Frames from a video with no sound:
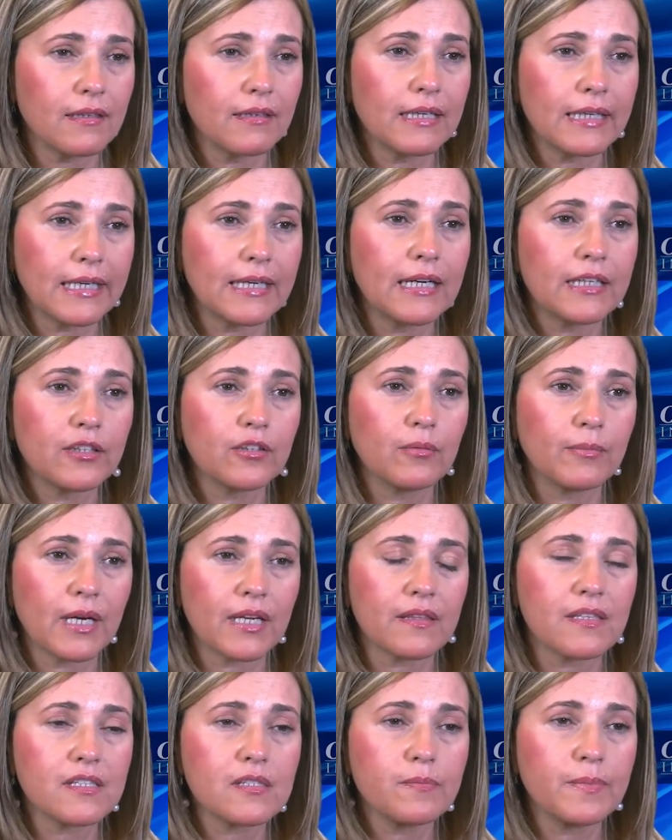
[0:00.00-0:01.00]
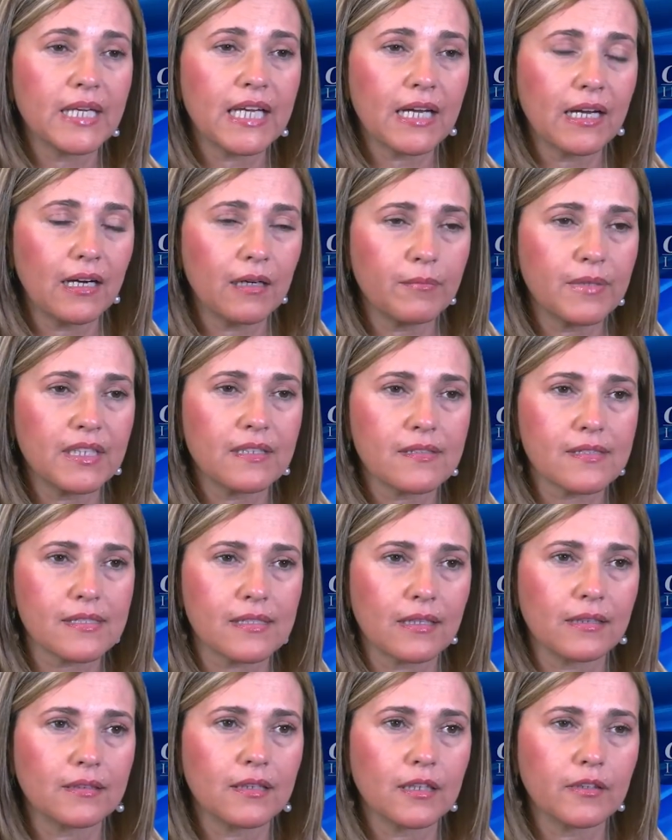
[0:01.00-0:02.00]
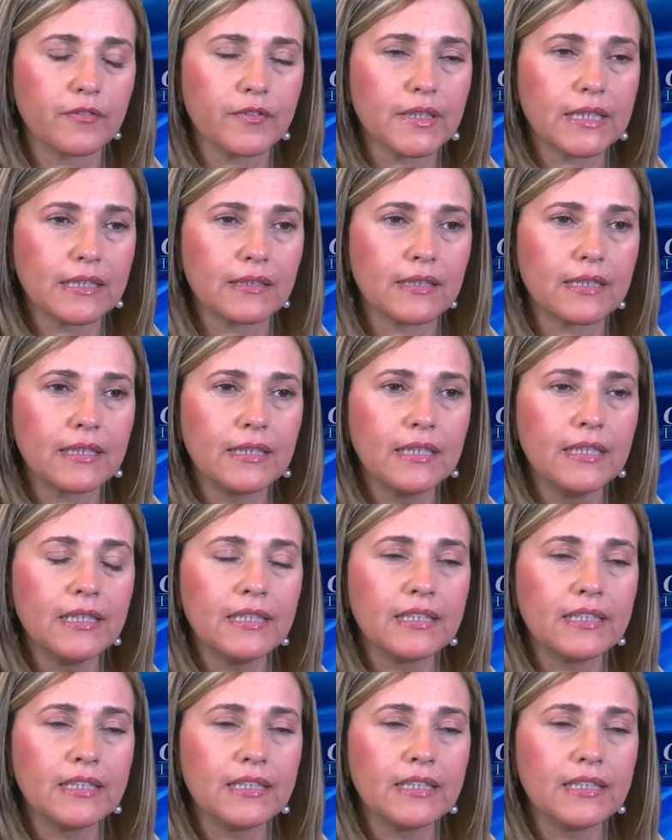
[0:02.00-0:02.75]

and lenalidomide is becoming a standard of care